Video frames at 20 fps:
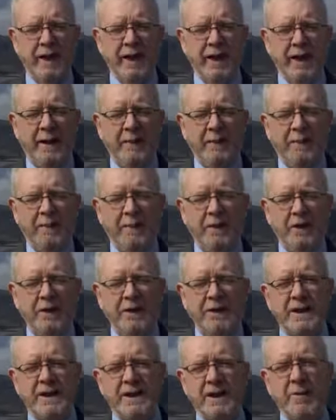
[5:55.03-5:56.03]
It
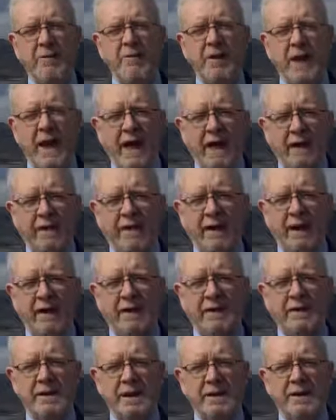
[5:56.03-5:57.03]
produces some reality
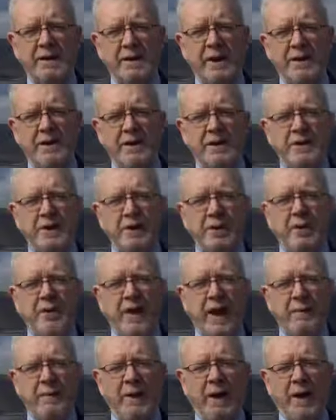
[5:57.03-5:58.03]
in the situation, so
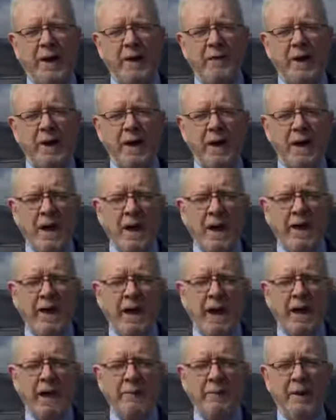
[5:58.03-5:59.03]
then we can have an
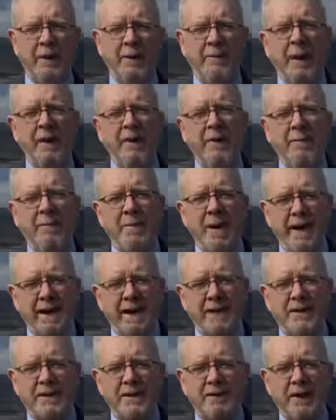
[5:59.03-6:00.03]
argument about the
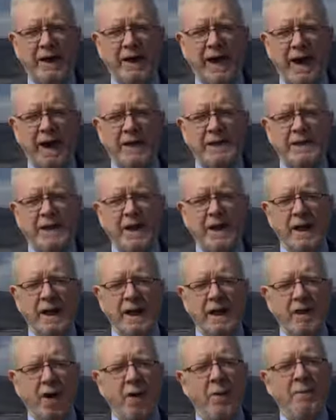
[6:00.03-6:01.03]
merits of the case,
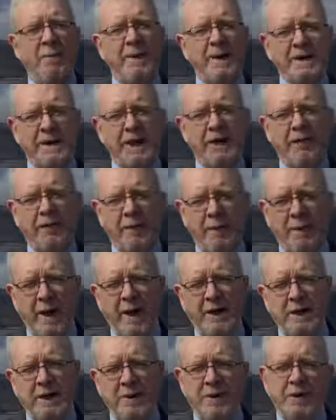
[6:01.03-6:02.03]
not
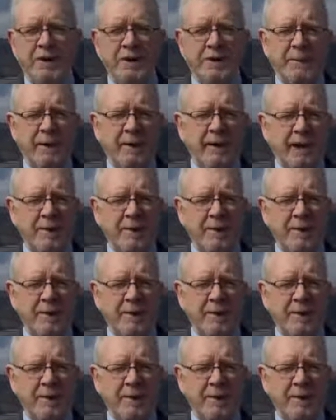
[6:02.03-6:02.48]
misinformation, which has been